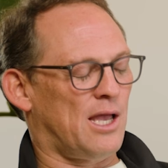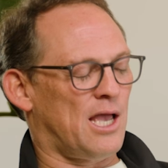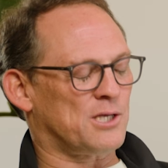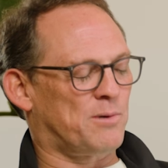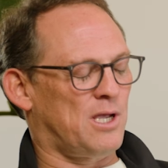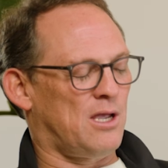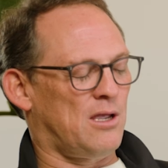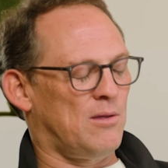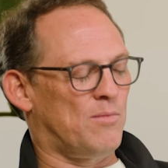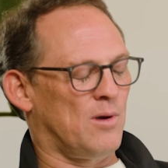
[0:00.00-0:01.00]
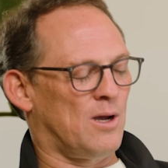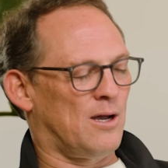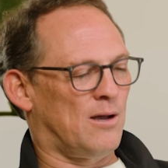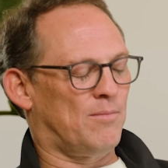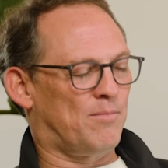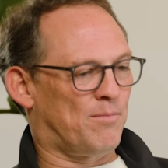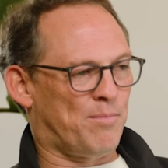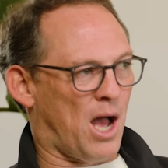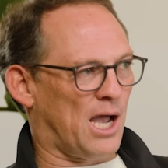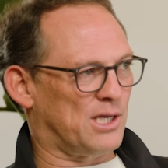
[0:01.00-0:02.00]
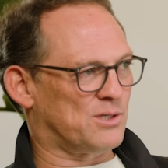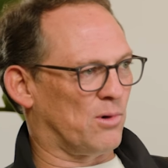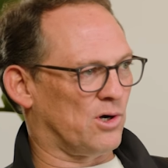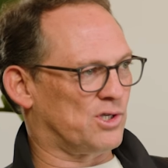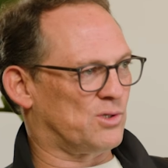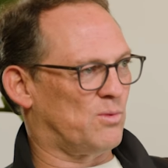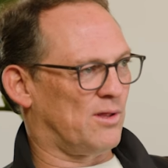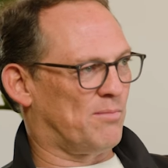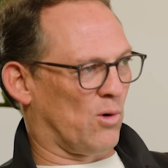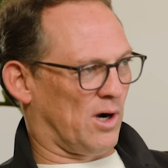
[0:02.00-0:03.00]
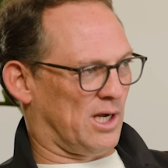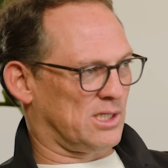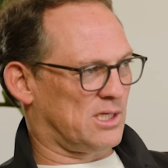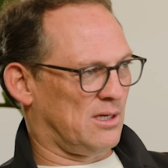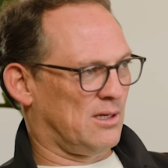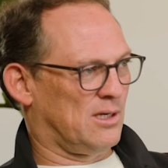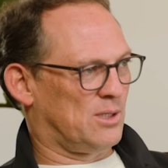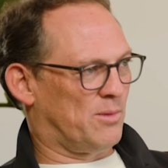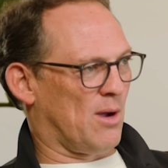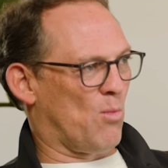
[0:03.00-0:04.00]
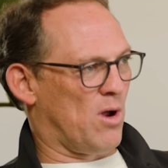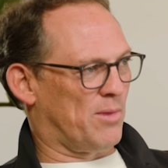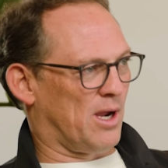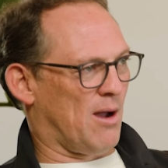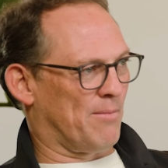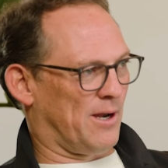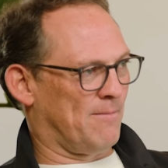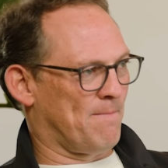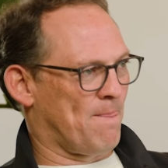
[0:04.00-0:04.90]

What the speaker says: SBE merges with Morgan's to become one big company.